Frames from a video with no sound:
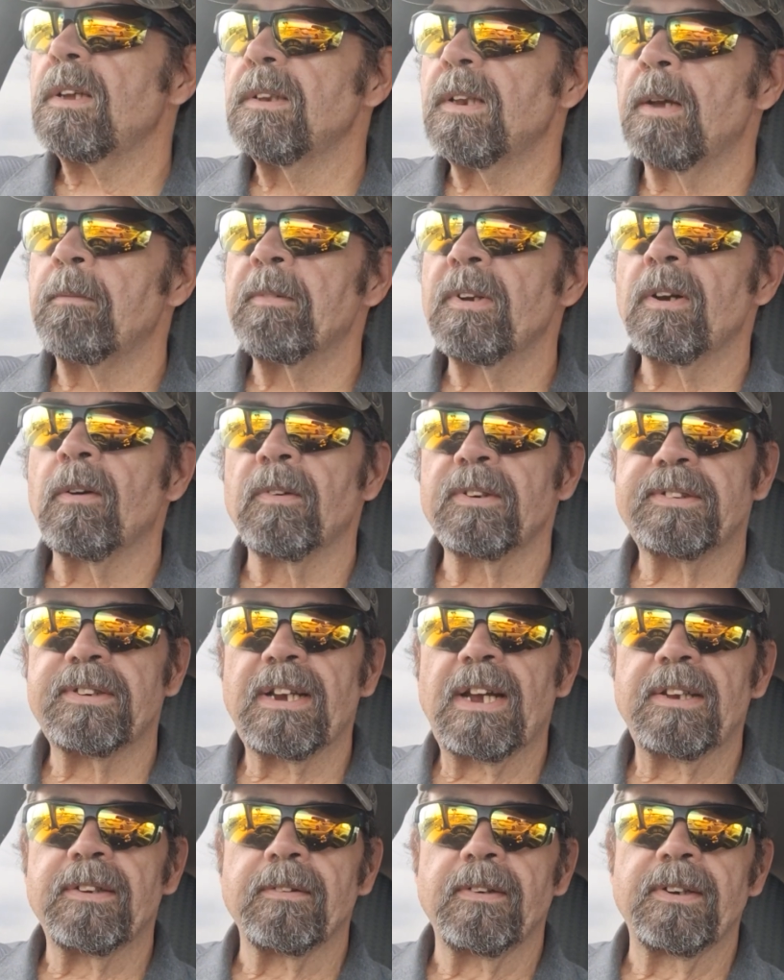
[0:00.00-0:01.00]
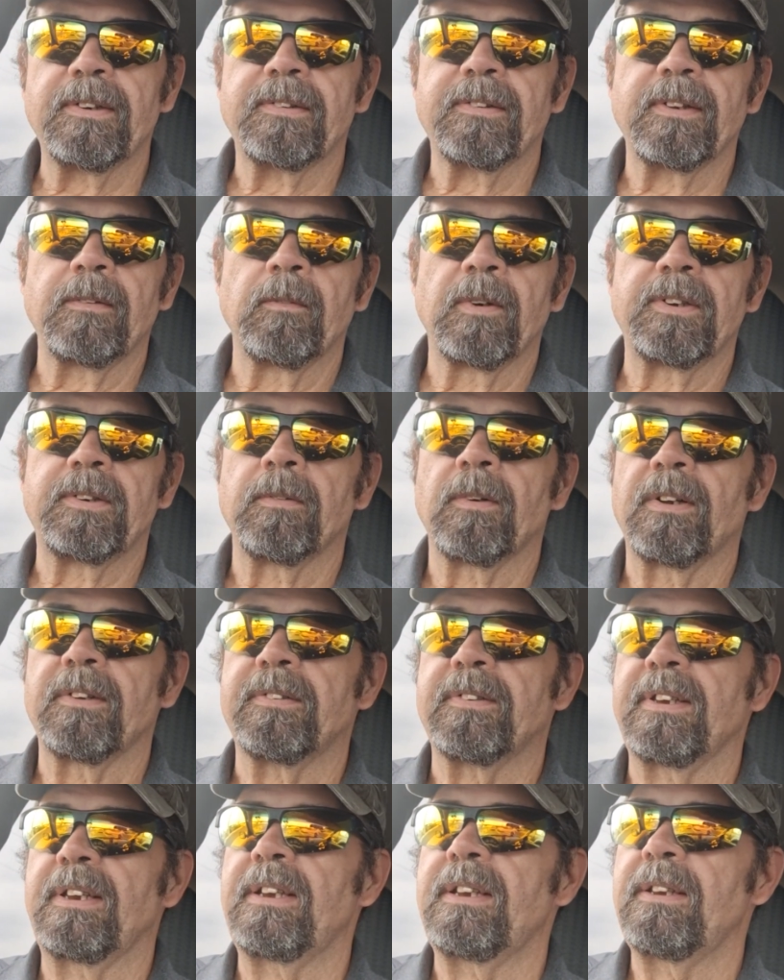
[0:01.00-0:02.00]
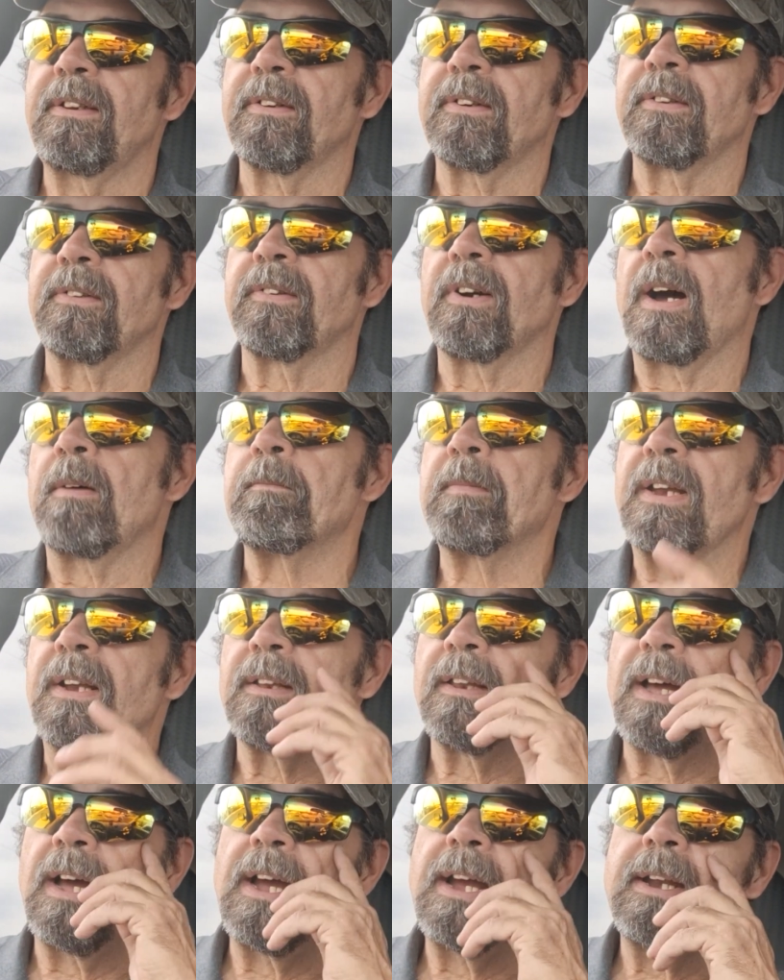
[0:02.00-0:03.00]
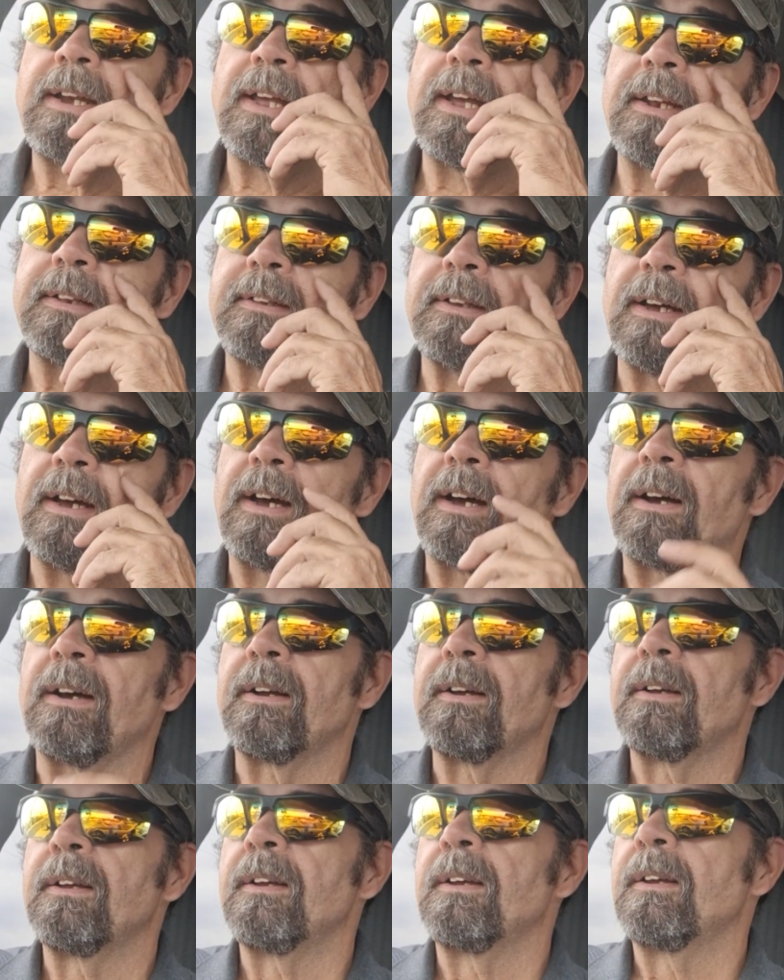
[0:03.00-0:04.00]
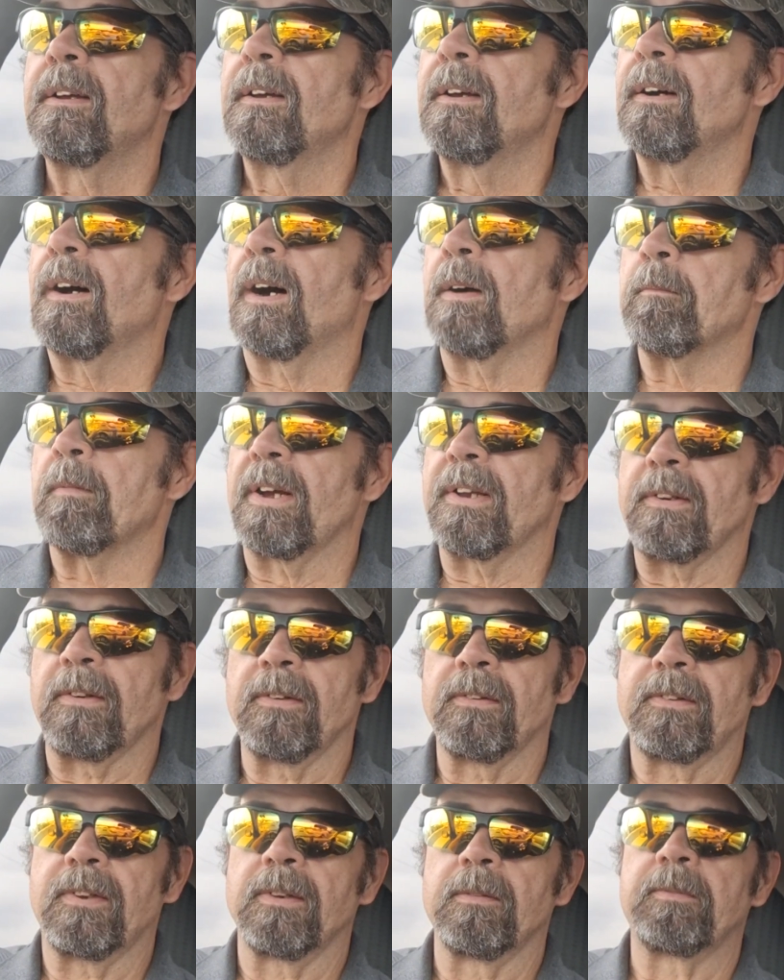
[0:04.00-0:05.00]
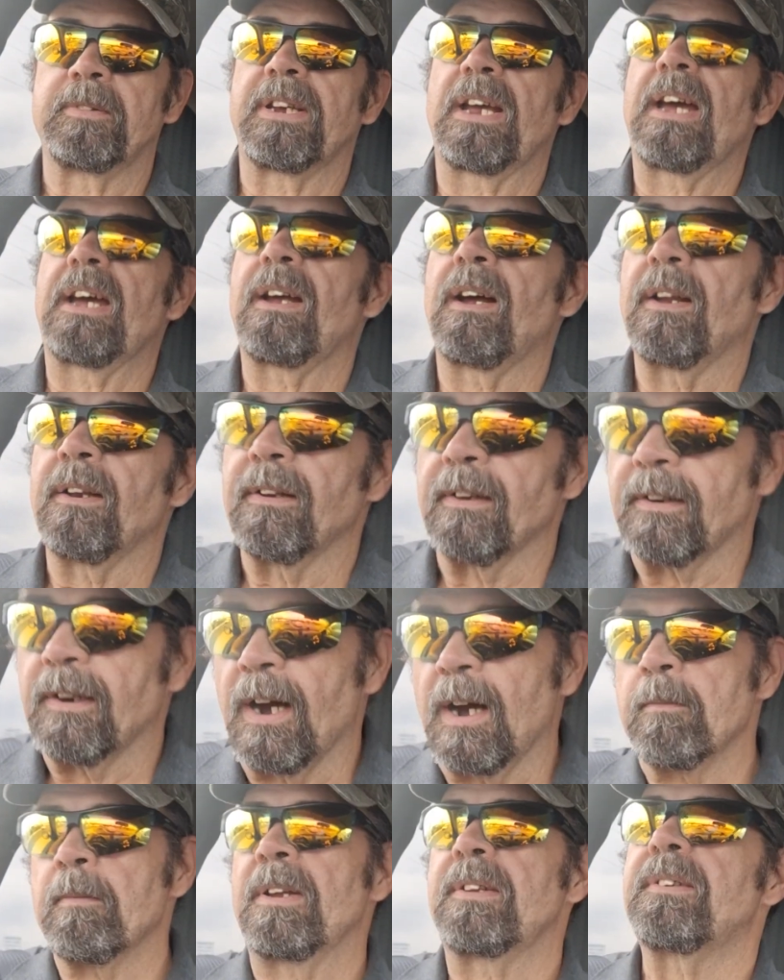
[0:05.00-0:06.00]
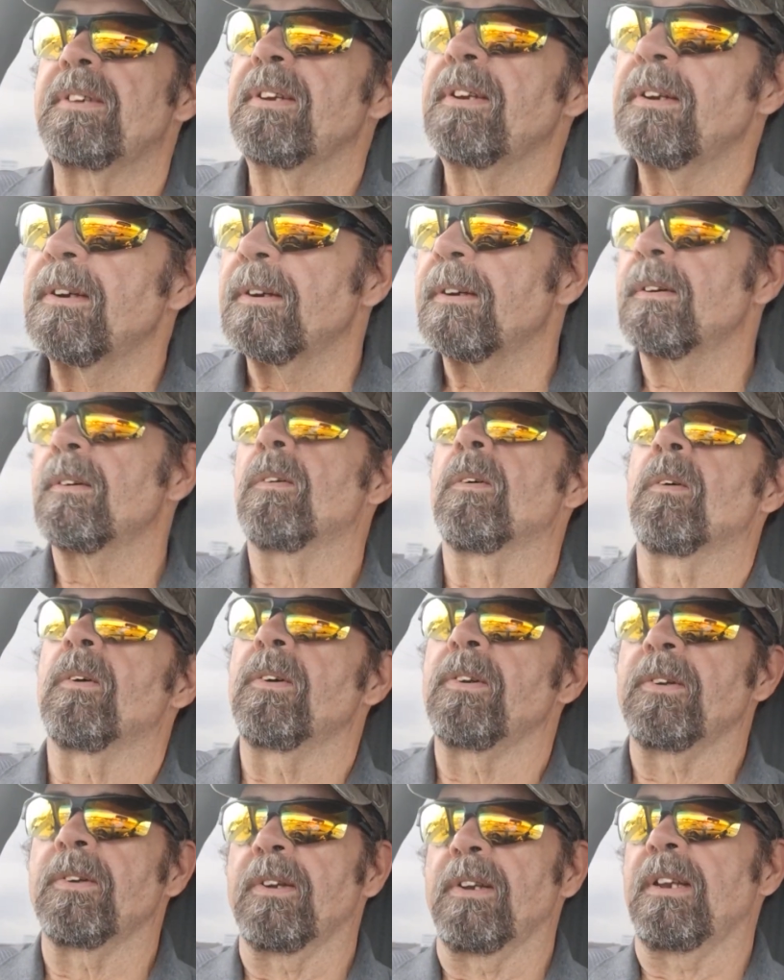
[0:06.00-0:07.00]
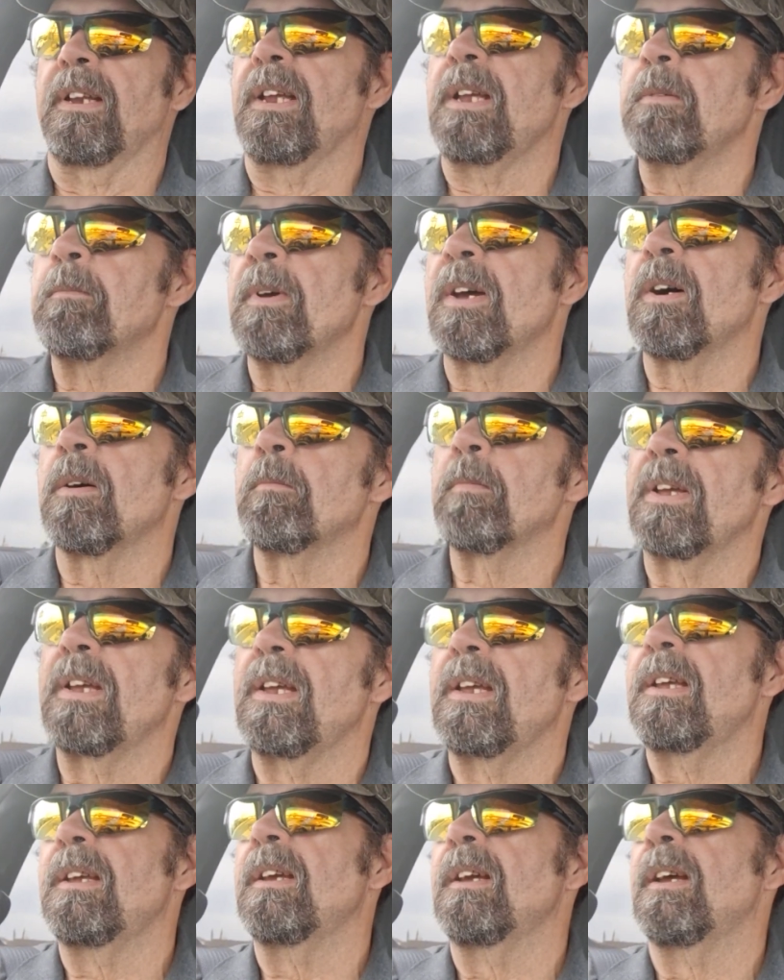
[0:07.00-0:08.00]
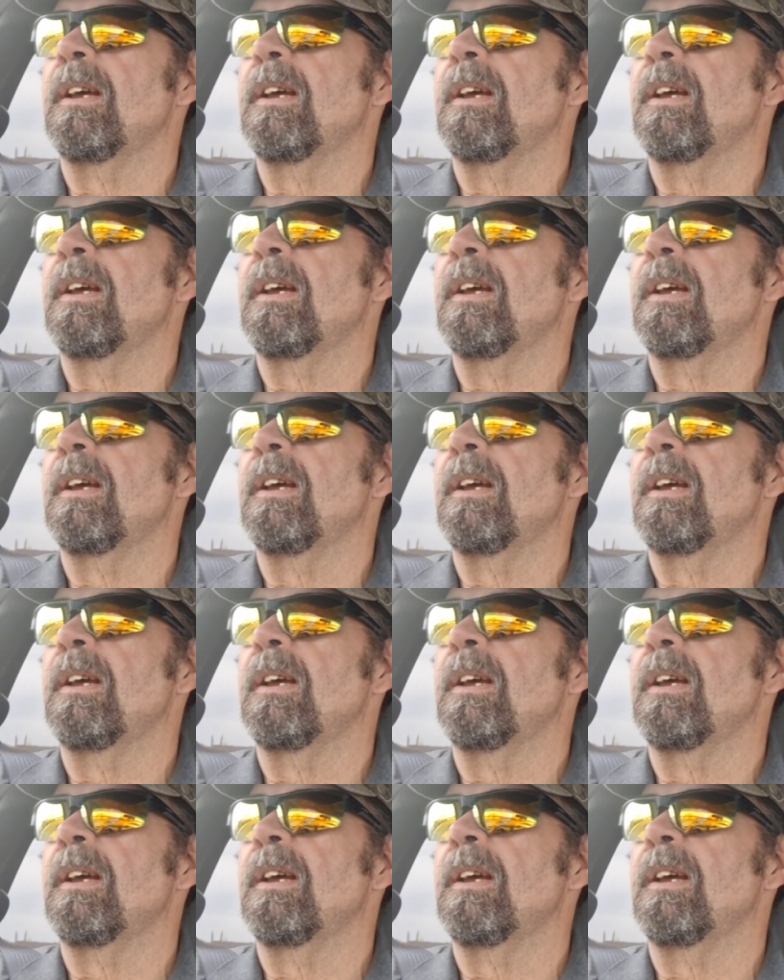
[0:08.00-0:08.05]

let me know what you guys are interested in, what you want to see. You can drop me a line at on my YouTube chat in the comments here, or you can email me,